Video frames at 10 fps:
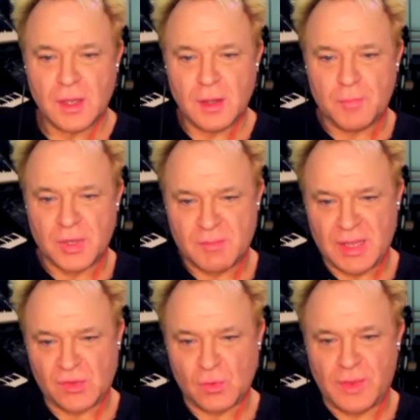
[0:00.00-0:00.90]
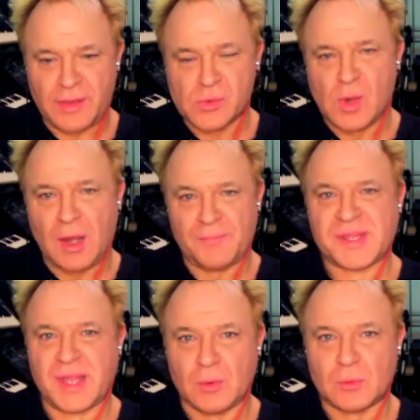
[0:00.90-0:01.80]
but to make sure they all
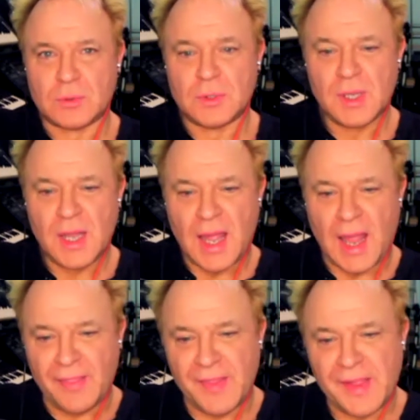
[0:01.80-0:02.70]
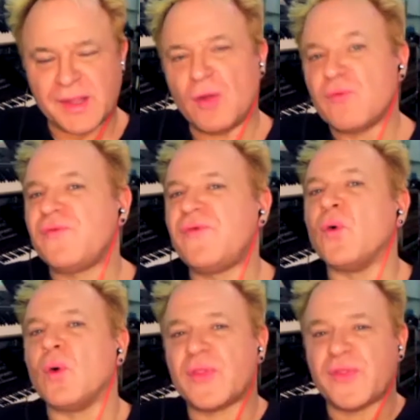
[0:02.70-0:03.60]
upskill and then go
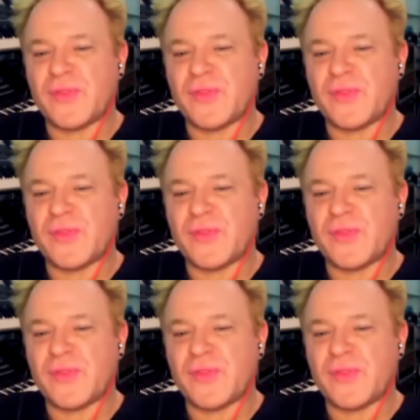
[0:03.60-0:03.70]
forth